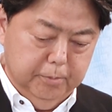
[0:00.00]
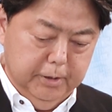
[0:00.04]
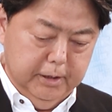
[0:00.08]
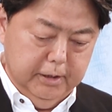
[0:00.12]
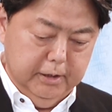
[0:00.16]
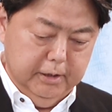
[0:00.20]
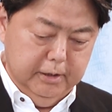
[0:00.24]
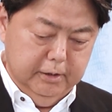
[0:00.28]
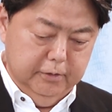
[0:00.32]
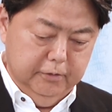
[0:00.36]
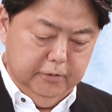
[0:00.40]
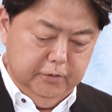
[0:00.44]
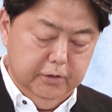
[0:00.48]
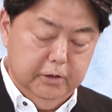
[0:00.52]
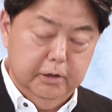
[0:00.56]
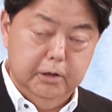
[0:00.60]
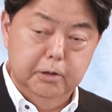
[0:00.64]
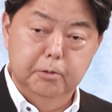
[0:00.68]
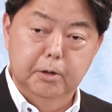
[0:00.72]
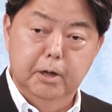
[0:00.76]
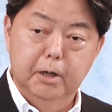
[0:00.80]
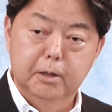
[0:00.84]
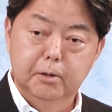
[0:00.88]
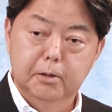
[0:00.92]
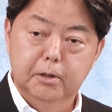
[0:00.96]
including the
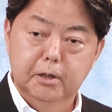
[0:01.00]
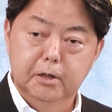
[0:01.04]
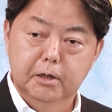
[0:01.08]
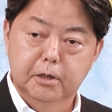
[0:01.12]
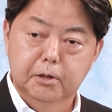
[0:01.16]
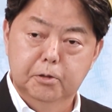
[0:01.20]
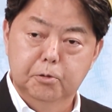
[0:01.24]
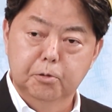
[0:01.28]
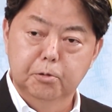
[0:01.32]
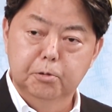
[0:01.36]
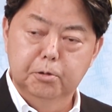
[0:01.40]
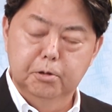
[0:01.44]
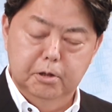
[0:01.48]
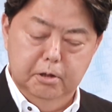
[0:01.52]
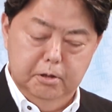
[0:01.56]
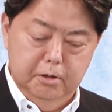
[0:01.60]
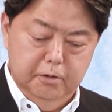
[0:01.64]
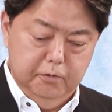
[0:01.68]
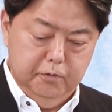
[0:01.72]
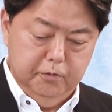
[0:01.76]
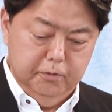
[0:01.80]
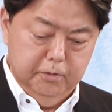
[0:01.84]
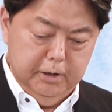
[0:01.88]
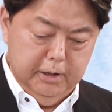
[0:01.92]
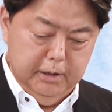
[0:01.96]

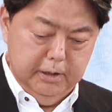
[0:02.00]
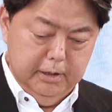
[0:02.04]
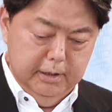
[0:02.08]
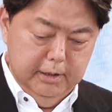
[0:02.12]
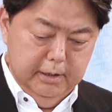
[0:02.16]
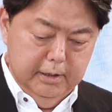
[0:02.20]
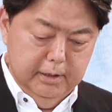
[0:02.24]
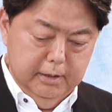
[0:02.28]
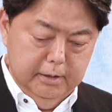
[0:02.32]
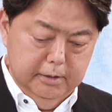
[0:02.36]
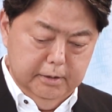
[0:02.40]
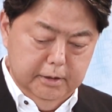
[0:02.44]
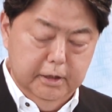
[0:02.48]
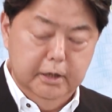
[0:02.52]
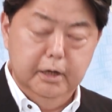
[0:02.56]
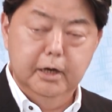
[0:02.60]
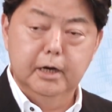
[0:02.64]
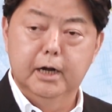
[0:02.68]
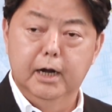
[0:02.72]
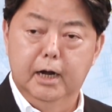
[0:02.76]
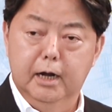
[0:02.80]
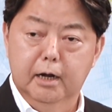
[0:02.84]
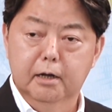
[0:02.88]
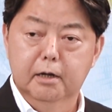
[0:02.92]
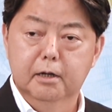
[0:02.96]
response to North Korea.
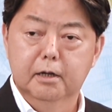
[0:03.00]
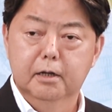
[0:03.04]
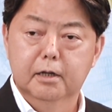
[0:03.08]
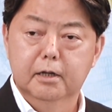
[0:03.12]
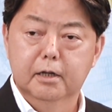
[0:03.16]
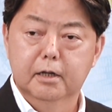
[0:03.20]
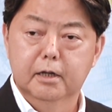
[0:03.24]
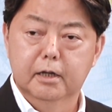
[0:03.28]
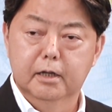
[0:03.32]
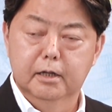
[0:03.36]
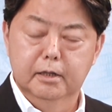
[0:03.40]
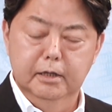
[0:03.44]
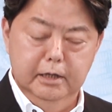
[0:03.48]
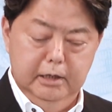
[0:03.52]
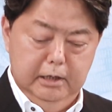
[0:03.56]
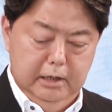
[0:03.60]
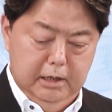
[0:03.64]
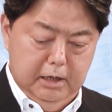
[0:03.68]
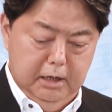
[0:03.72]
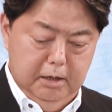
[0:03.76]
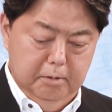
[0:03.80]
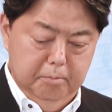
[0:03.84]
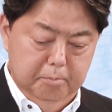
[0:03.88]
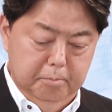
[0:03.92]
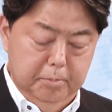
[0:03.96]
For the stability of the
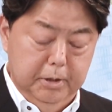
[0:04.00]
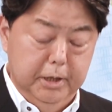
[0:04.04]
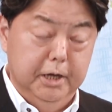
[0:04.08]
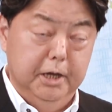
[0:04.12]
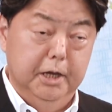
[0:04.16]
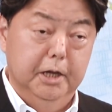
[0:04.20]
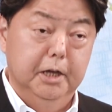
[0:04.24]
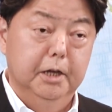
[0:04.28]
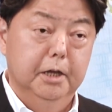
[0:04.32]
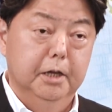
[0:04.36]
region,